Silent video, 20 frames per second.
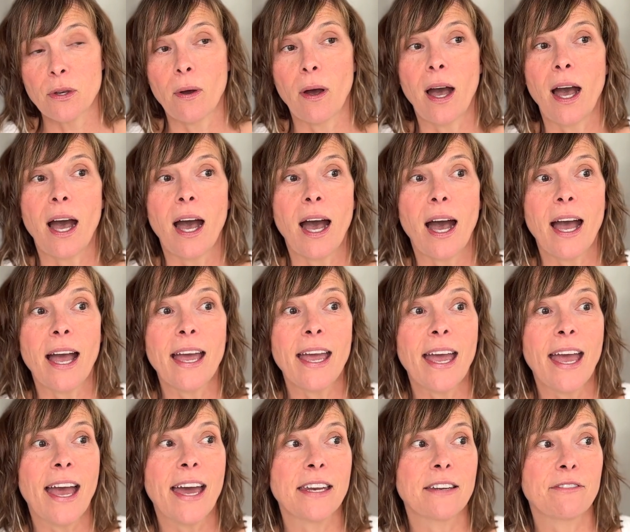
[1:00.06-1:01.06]
so I
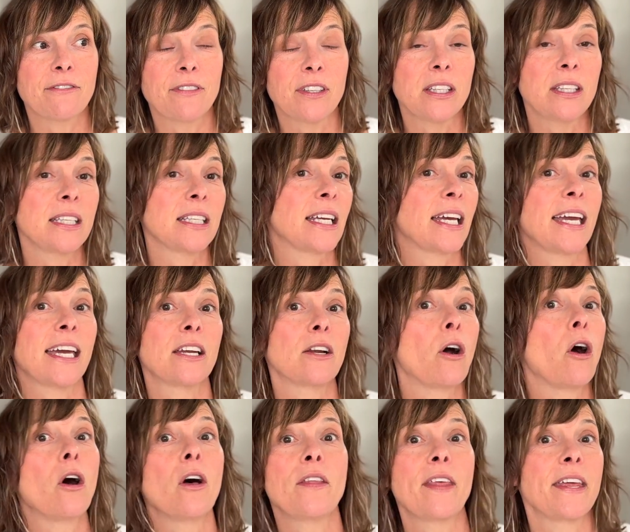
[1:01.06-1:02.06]
had a feeling I had
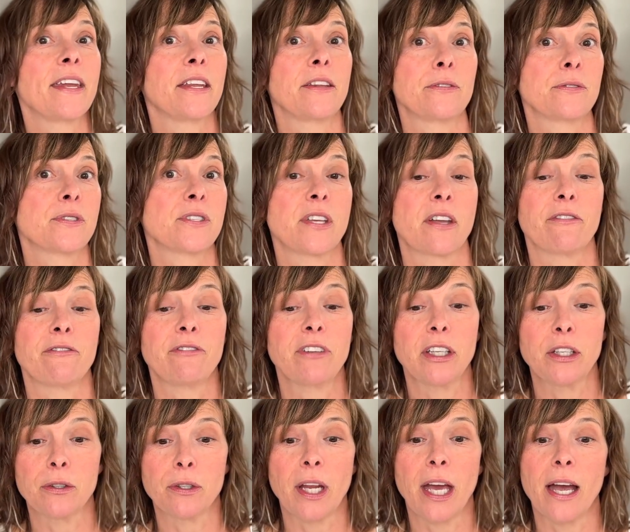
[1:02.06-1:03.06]
all that other stuff
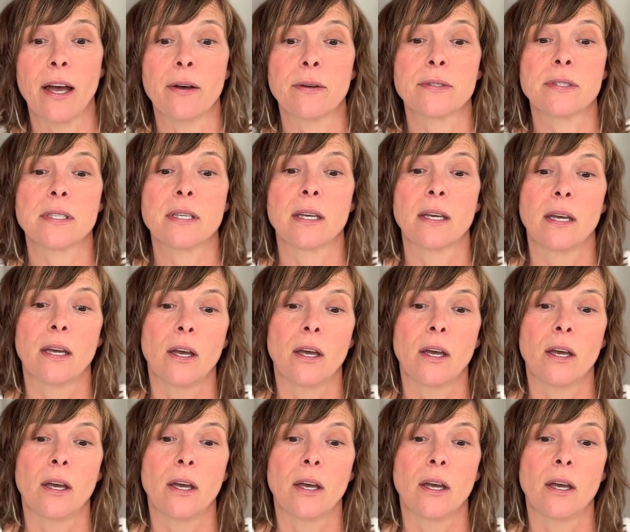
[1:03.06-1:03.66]
figured out.